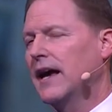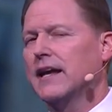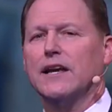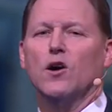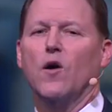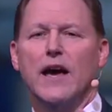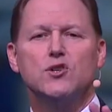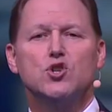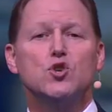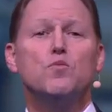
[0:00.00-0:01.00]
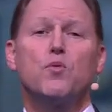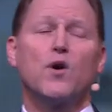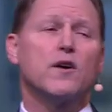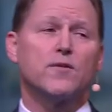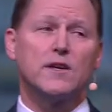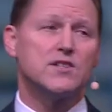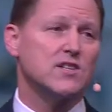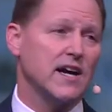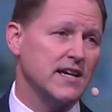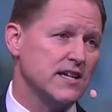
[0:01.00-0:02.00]
And I know, as you prayerfully
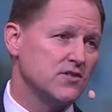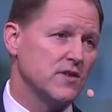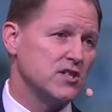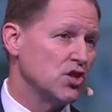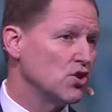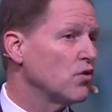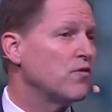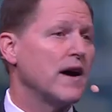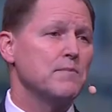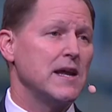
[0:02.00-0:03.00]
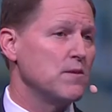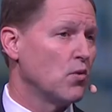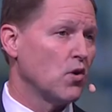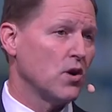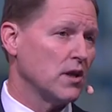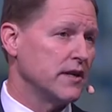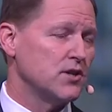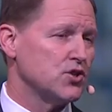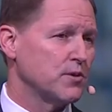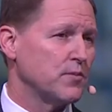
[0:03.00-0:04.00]
study his visit, you'll find many more
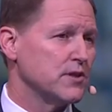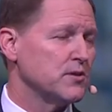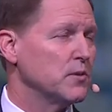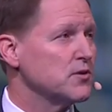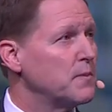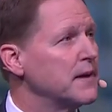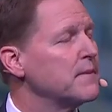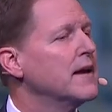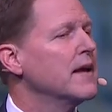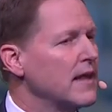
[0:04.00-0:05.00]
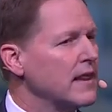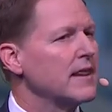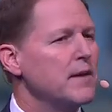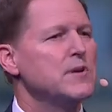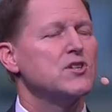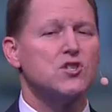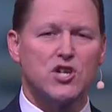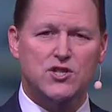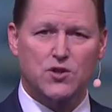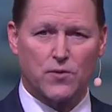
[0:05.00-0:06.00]
leadership principles. But let me
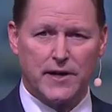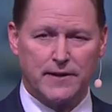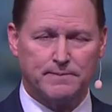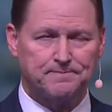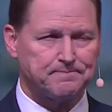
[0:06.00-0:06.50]
suggest three.